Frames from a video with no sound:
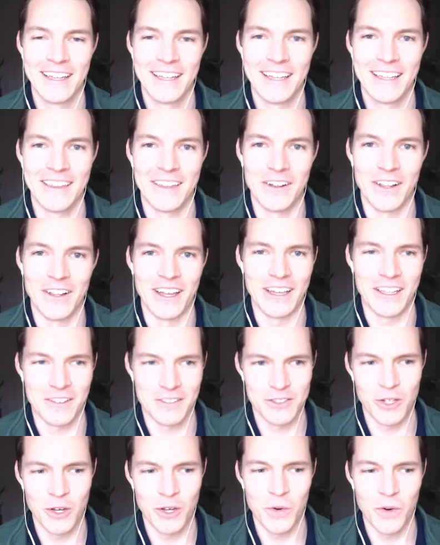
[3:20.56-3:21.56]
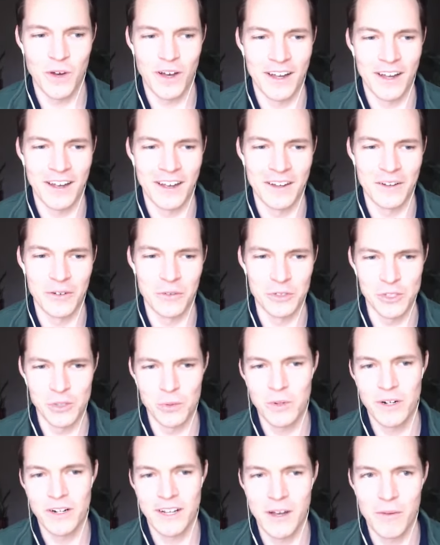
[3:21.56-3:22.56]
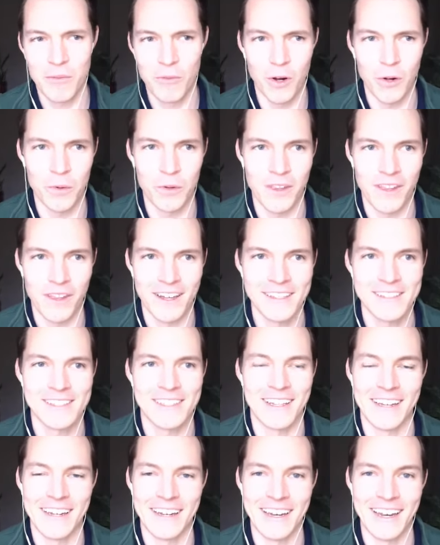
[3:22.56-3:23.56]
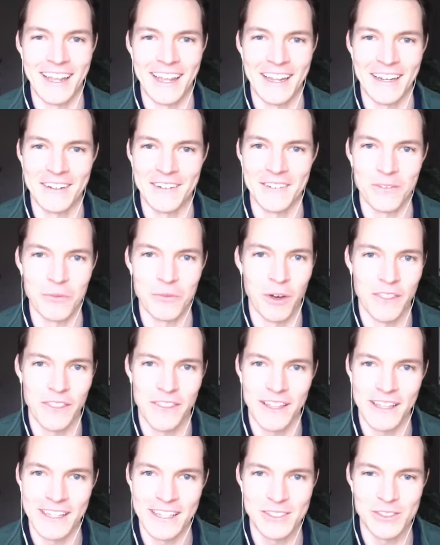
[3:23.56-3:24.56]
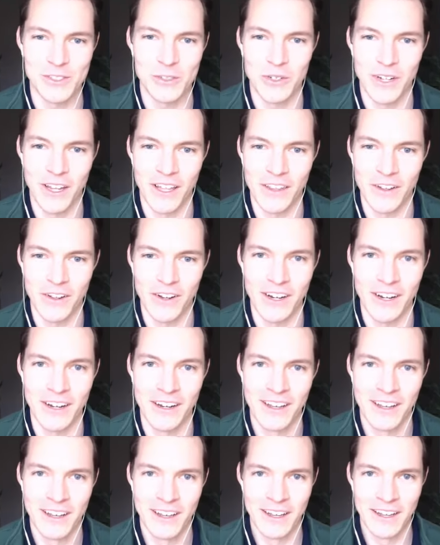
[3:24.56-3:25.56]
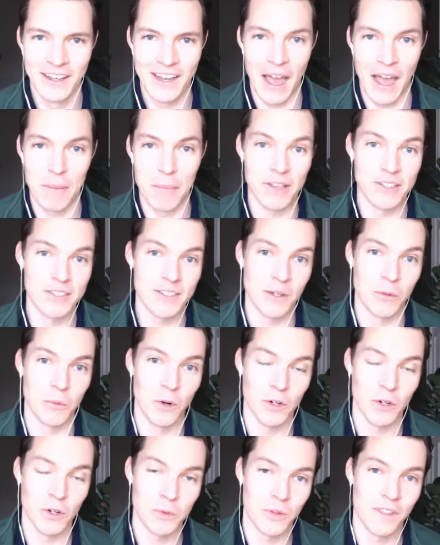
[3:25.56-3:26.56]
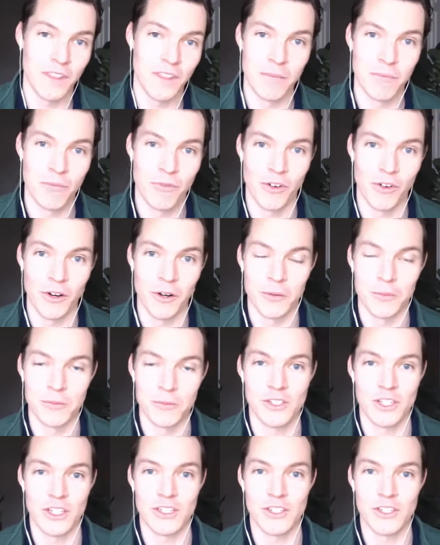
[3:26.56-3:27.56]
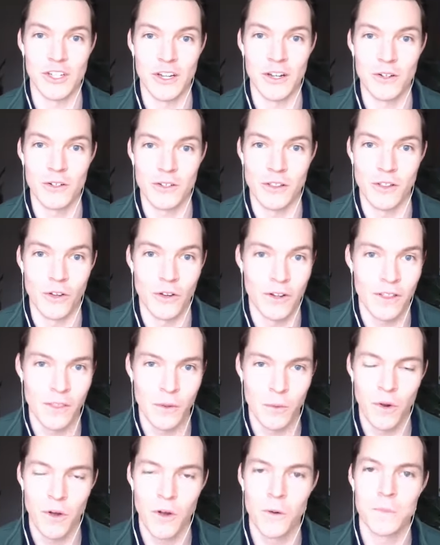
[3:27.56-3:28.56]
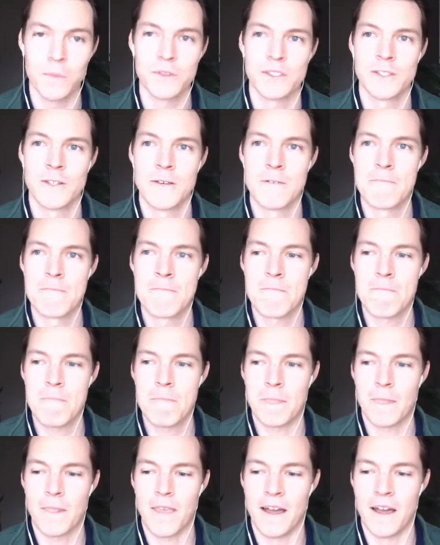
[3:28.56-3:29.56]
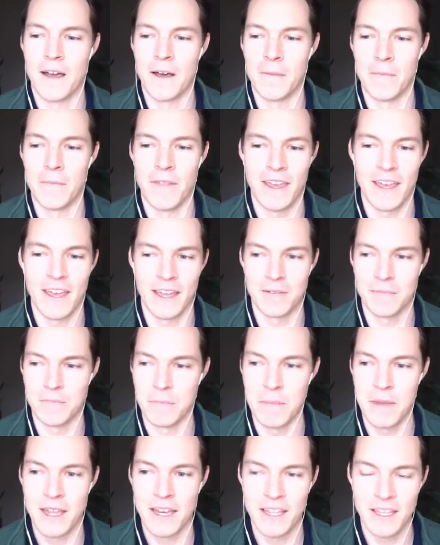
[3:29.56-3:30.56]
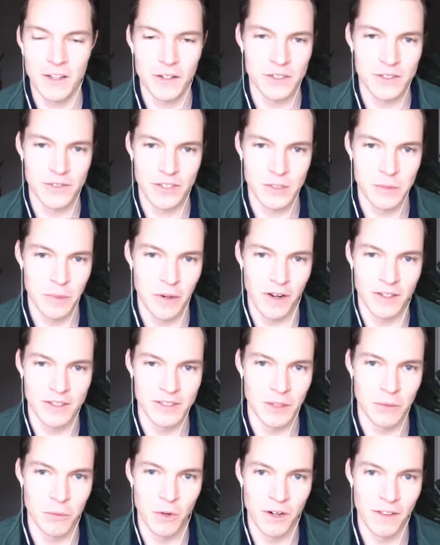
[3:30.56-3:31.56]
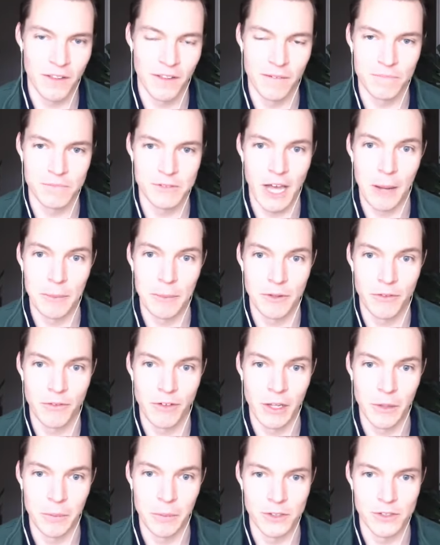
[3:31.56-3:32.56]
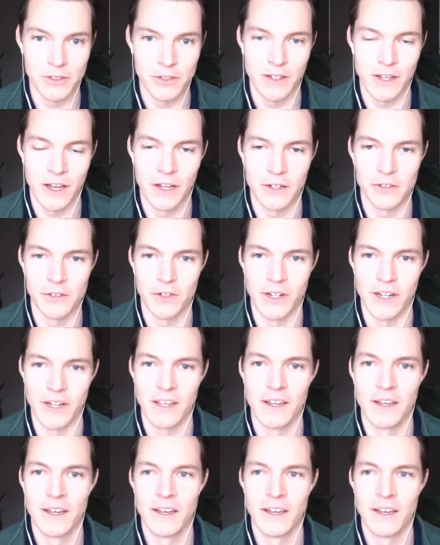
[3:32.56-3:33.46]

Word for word: they're like, so uh, would you want to come work with us? And and one thing leads to another. And I basically worked with them for six years, learning the ropes. Um, they had many years of experience at one of the top developers in the country,